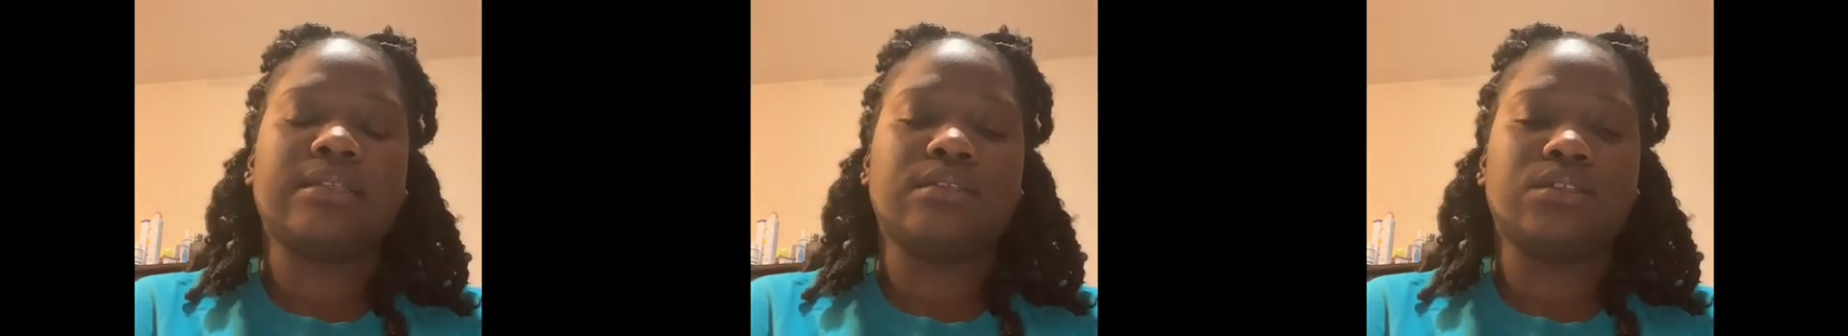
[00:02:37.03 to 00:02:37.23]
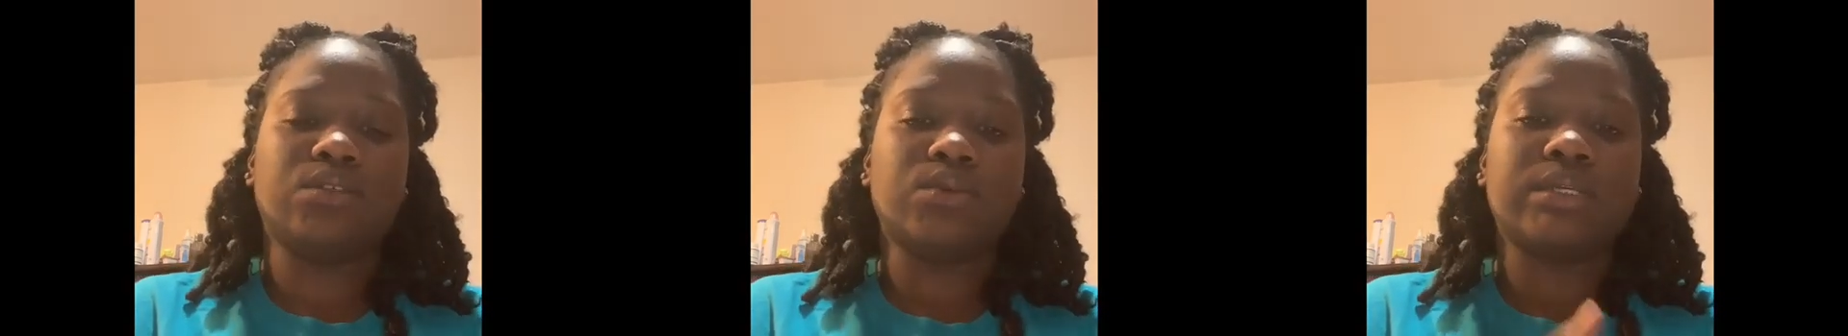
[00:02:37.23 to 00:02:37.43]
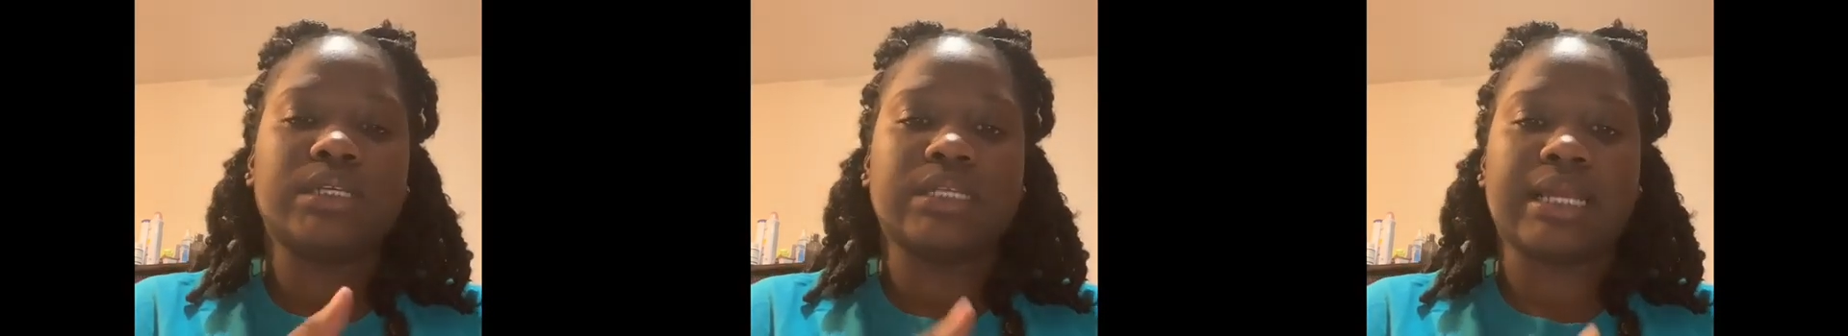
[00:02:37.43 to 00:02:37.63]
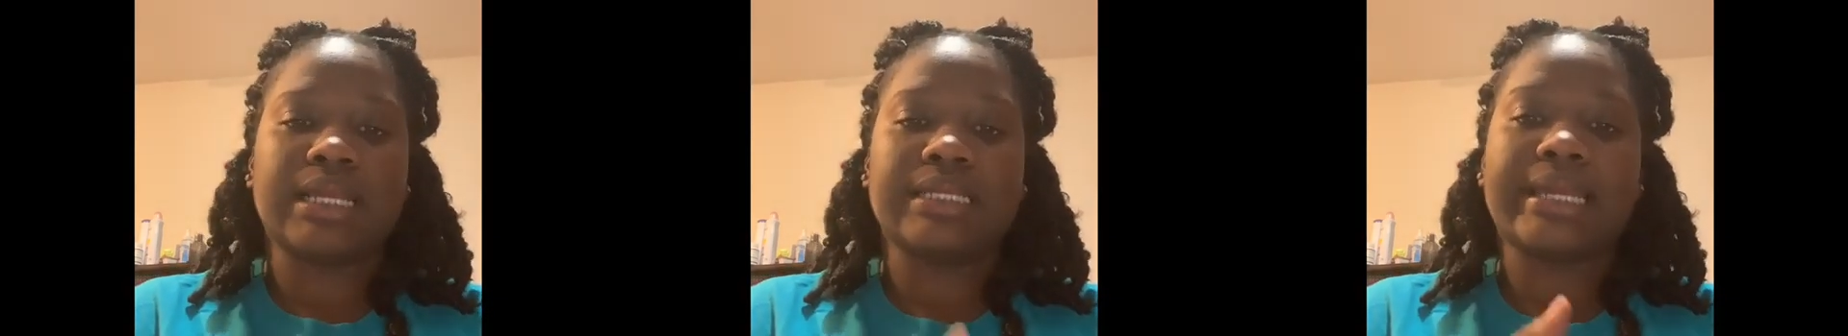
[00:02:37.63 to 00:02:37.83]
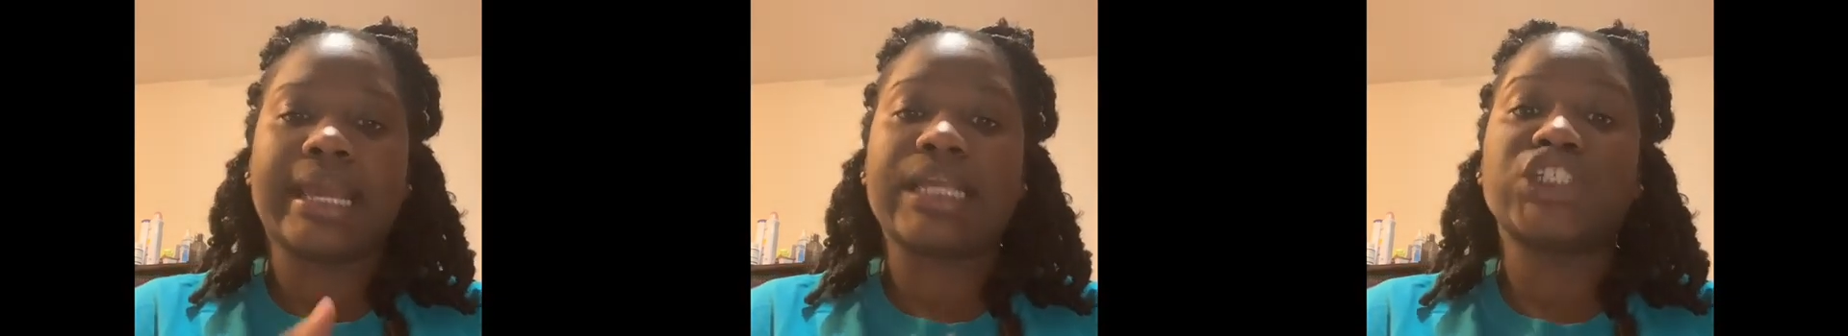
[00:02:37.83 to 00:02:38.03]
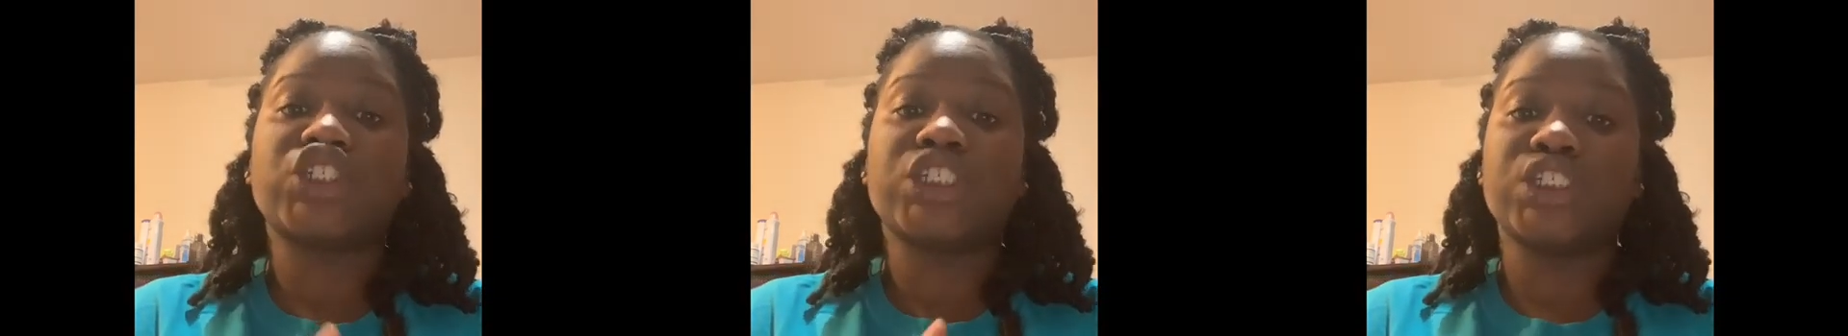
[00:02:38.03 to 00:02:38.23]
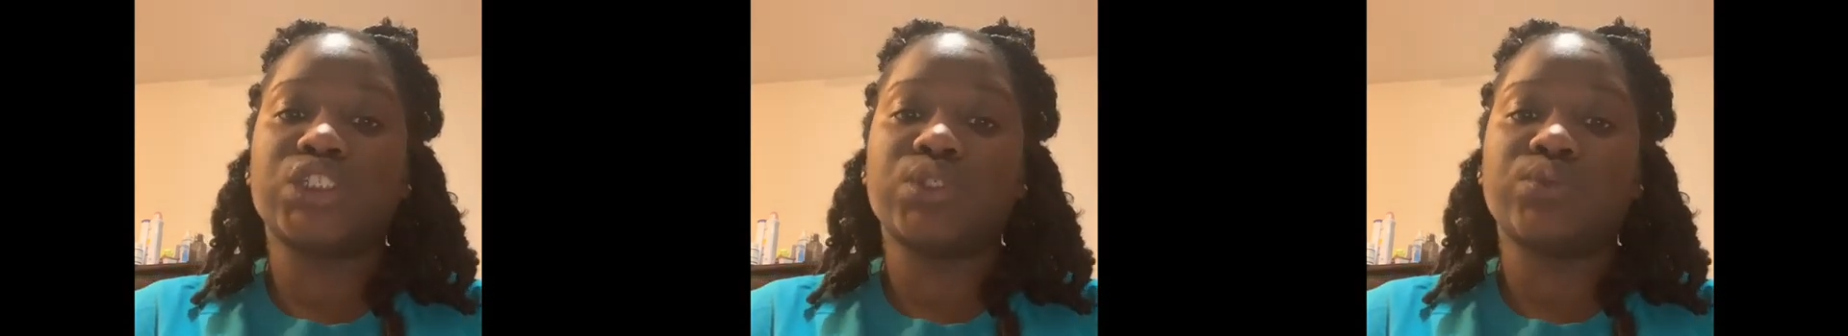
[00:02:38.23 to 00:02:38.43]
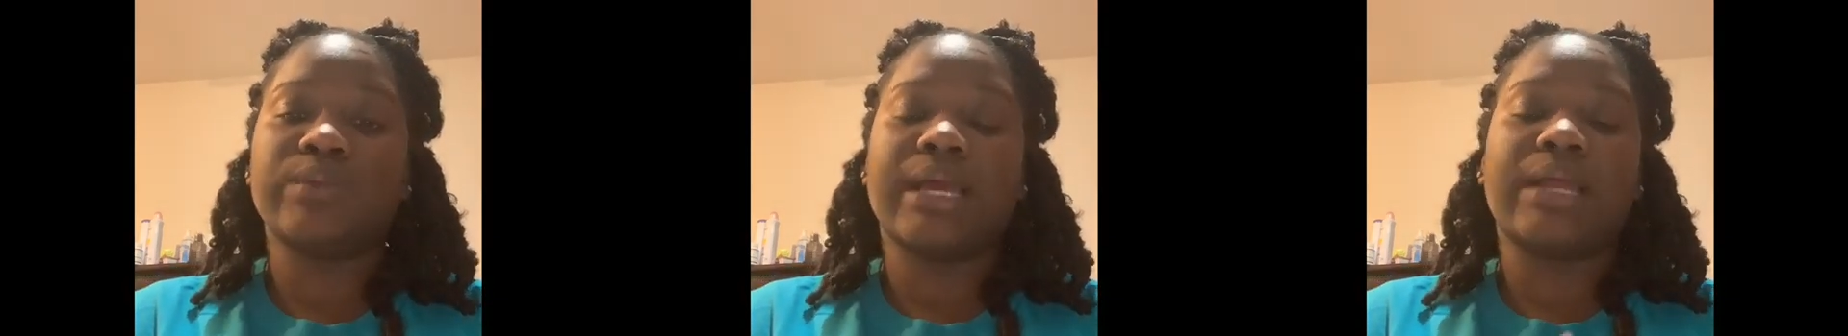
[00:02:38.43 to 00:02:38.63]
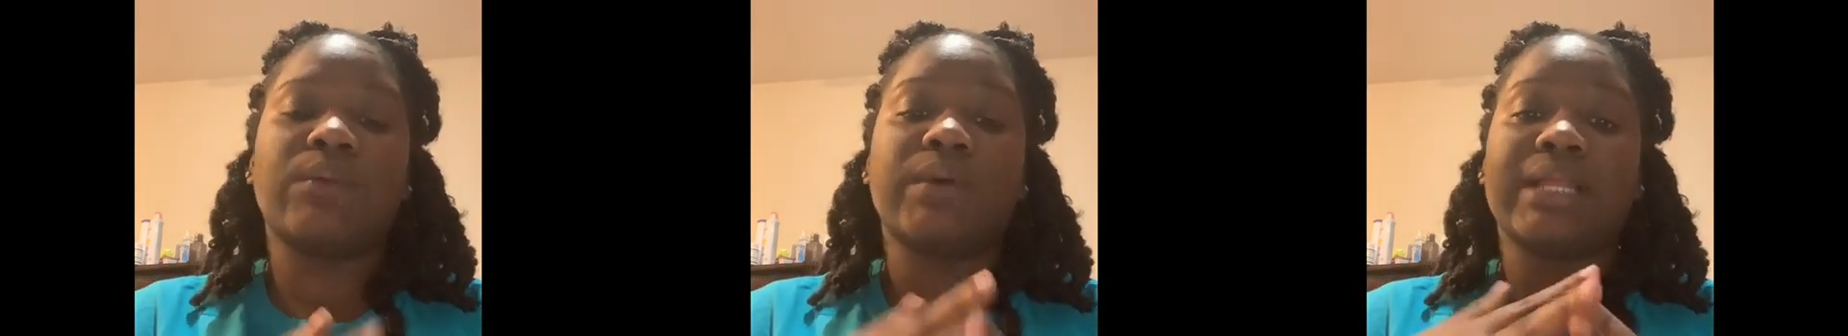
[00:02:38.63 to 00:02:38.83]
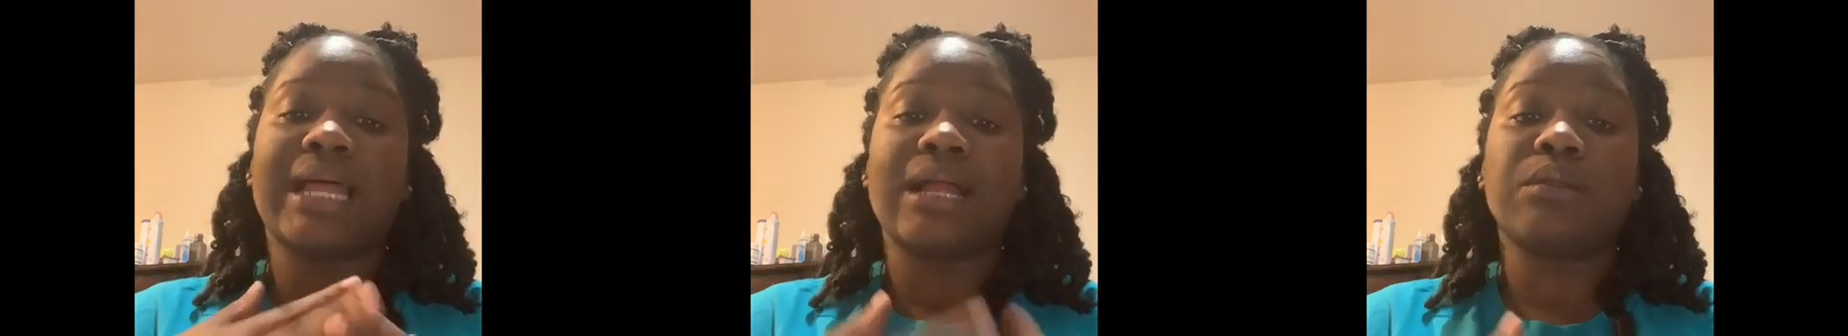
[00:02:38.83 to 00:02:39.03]
you can engage into that
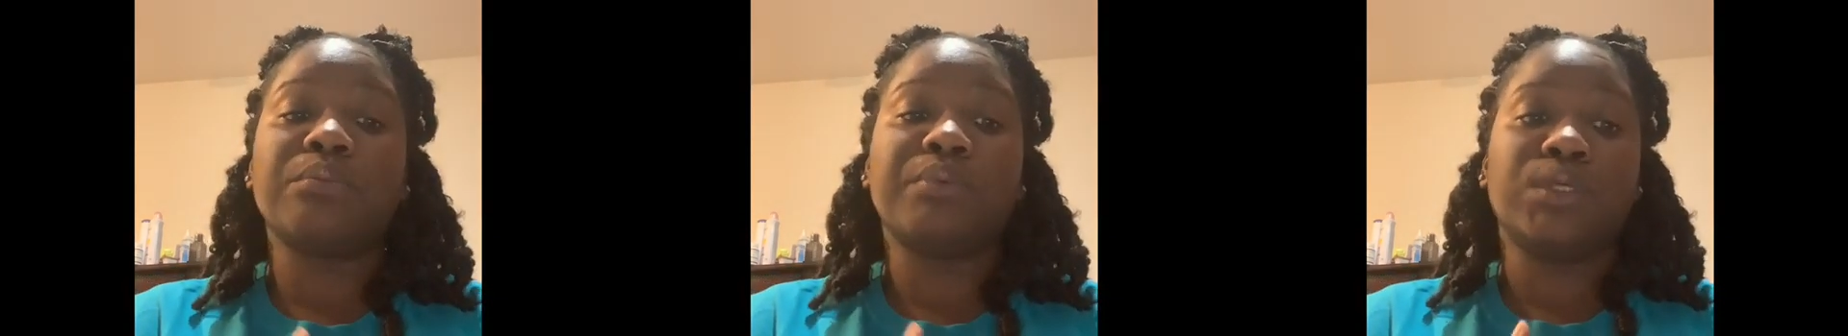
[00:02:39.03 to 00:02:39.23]
will help